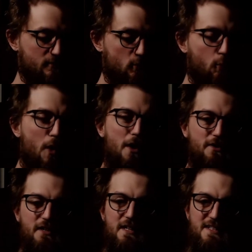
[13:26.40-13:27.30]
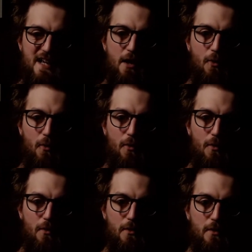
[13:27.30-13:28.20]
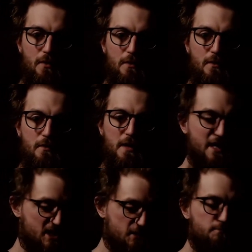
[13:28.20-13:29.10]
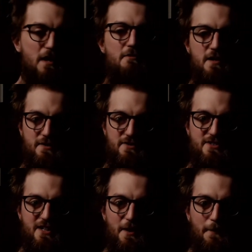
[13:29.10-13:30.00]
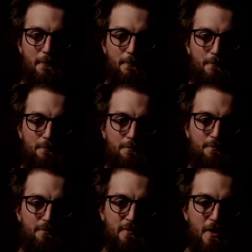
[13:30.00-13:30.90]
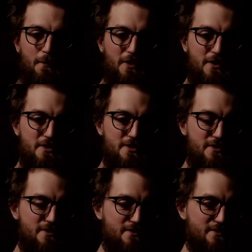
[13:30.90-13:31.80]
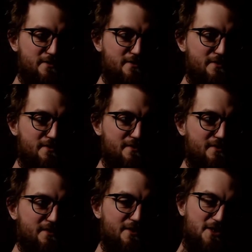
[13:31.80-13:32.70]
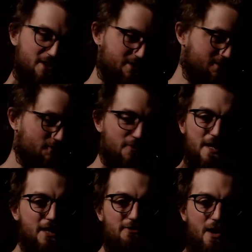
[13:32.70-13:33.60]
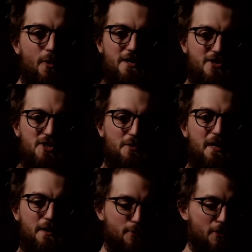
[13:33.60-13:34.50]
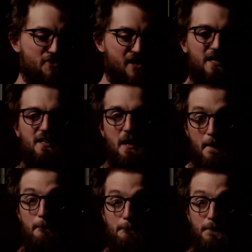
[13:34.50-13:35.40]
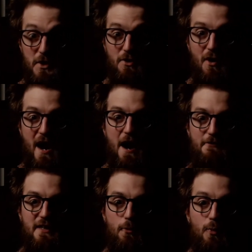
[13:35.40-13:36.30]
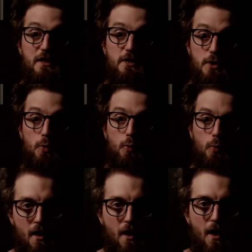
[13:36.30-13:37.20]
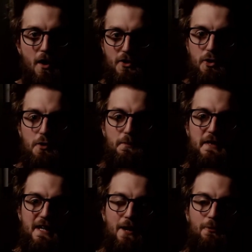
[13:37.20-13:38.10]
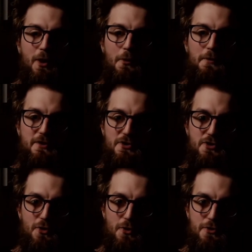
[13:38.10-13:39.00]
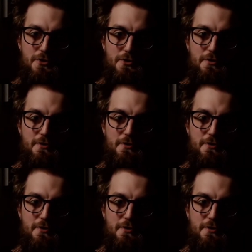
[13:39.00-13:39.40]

work things out. Experience it. Because that's a really great way to slow down a project by not having it with you. I could be downloading source.